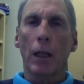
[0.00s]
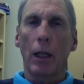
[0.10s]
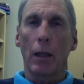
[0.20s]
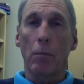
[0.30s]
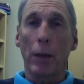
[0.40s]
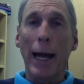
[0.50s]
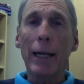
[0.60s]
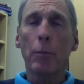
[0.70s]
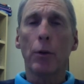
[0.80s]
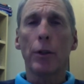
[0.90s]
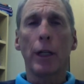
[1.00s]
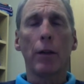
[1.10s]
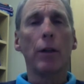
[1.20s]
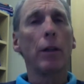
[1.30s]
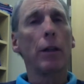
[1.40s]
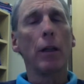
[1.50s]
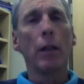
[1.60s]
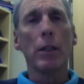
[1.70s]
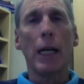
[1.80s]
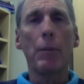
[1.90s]
In Blackboard, now the
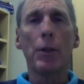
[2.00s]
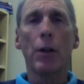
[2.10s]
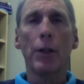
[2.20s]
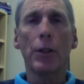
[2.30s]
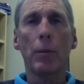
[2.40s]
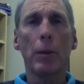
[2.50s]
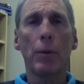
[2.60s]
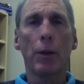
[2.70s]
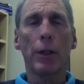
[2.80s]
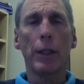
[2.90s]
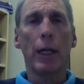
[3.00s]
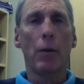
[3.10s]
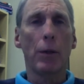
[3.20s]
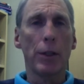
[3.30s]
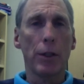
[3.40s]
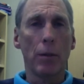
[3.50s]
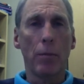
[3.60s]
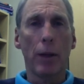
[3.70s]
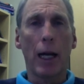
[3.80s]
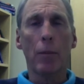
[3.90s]
assignments are always going to be broken down, what's
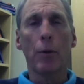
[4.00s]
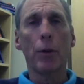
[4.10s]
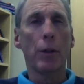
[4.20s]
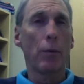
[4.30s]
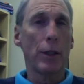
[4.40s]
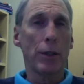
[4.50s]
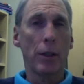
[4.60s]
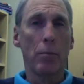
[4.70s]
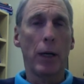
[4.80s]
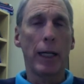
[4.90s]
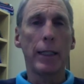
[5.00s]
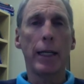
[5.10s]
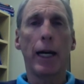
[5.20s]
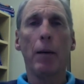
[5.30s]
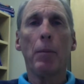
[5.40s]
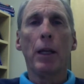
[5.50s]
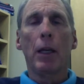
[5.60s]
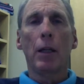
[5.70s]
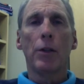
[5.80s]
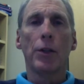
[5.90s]
in Blackboard and what's in MindTap.
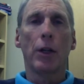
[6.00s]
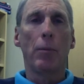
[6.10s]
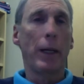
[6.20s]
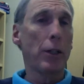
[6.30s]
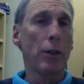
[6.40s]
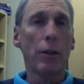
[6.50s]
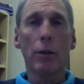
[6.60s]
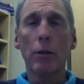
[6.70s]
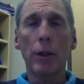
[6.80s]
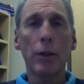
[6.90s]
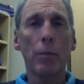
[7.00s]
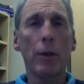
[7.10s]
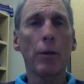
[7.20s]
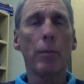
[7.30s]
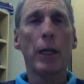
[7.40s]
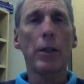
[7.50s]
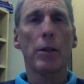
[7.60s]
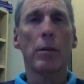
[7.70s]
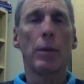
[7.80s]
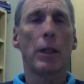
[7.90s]
So make sure you're going to both
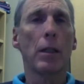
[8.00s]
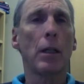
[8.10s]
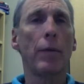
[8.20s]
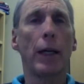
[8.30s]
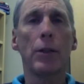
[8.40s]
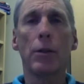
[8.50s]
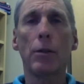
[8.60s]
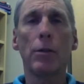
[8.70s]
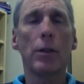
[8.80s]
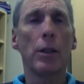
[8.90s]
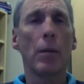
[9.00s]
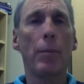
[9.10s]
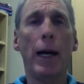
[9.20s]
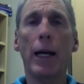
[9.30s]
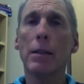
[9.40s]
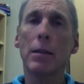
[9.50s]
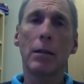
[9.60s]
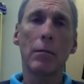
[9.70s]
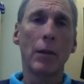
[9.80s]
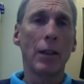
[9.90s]
places, because I've had students in the past
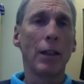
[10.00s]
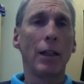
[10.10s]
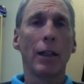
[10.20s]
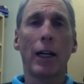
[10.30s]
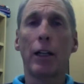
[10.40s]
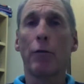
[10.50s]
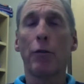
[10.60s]
that kind of